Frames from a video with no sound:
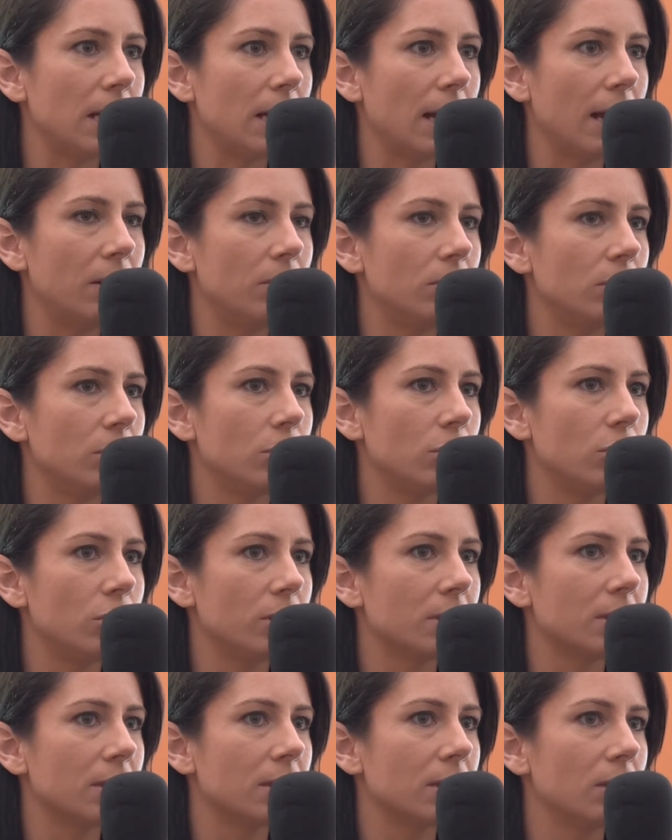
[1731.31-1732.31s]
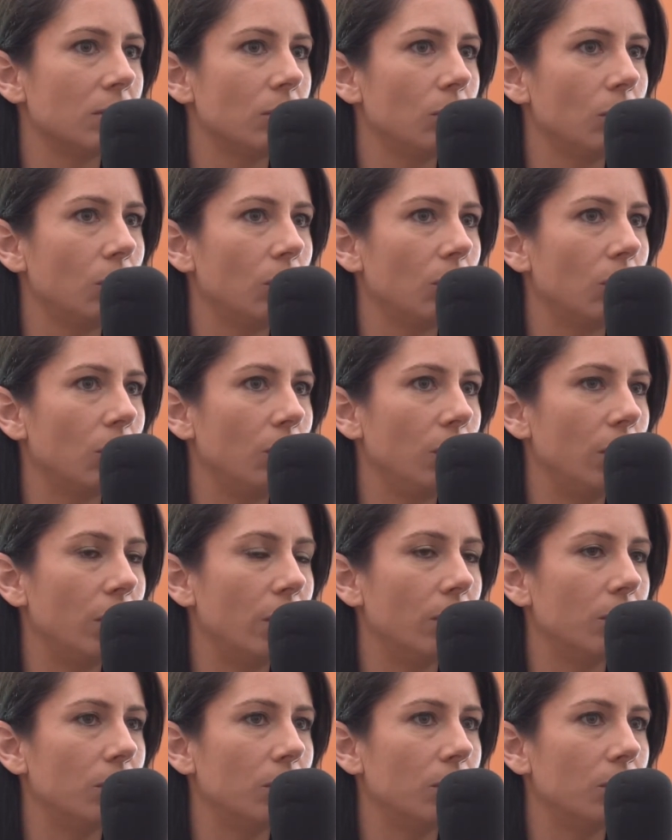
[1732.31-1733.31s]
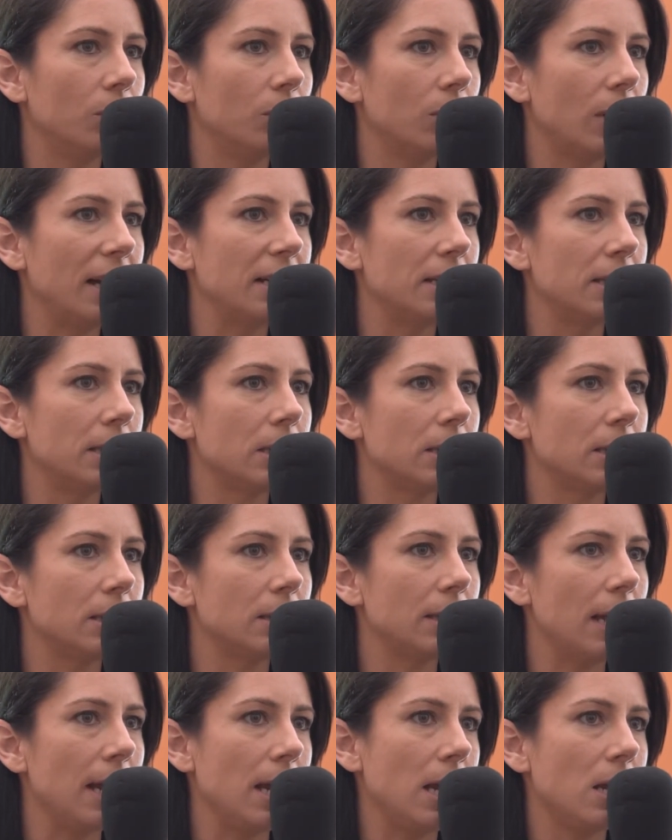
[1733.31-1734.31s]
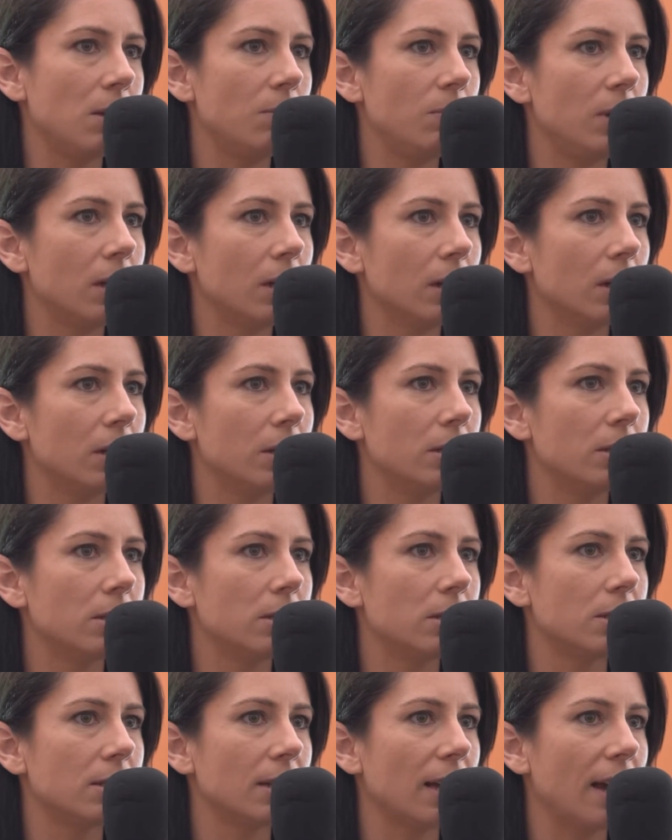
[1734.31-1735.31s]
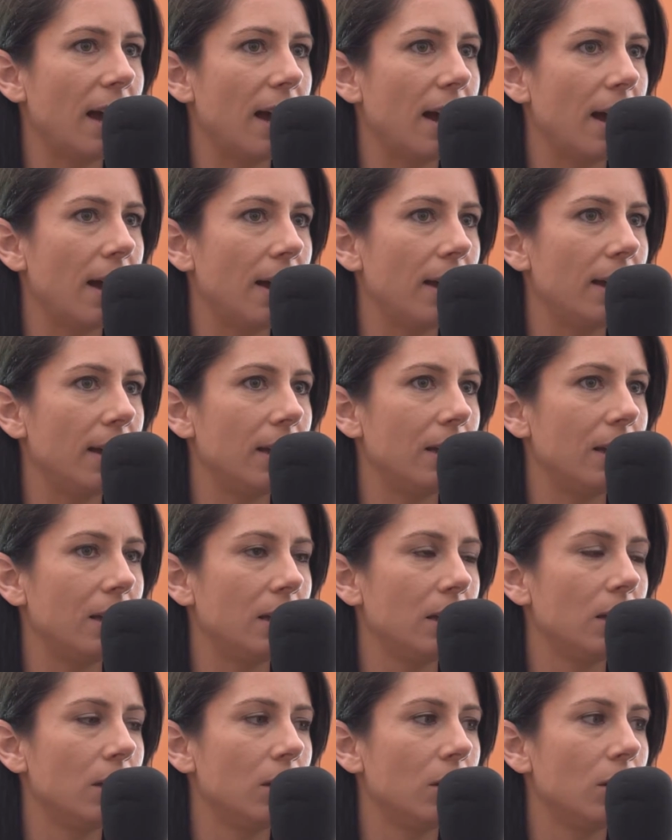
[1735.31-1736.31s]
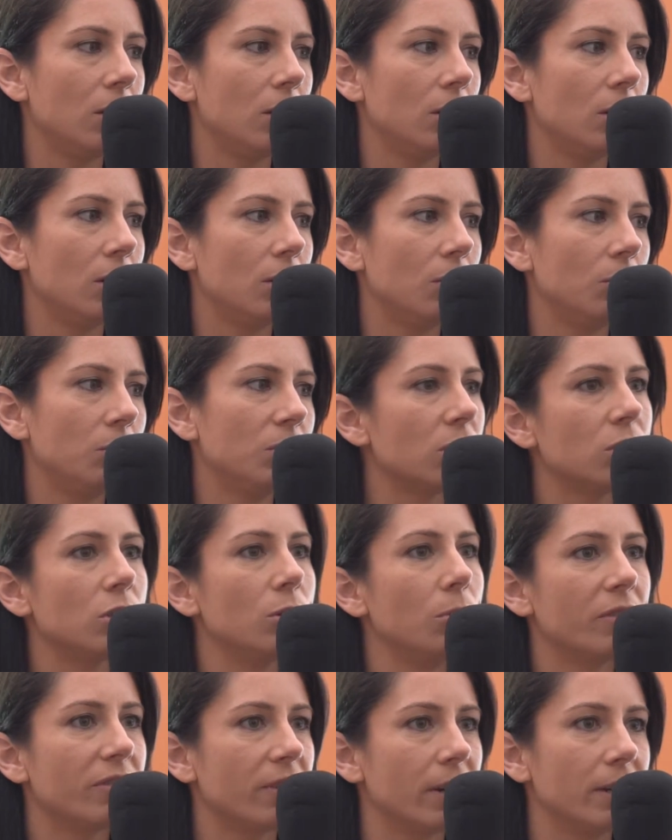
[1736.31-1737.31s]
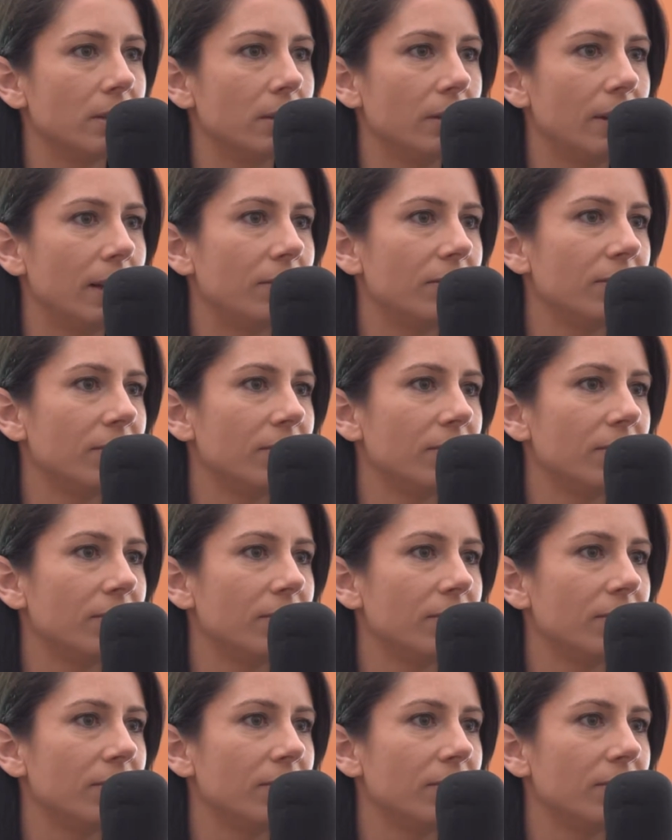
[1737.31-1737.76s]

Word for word: And I was just, you know, I stayed because I was too afraid to leave.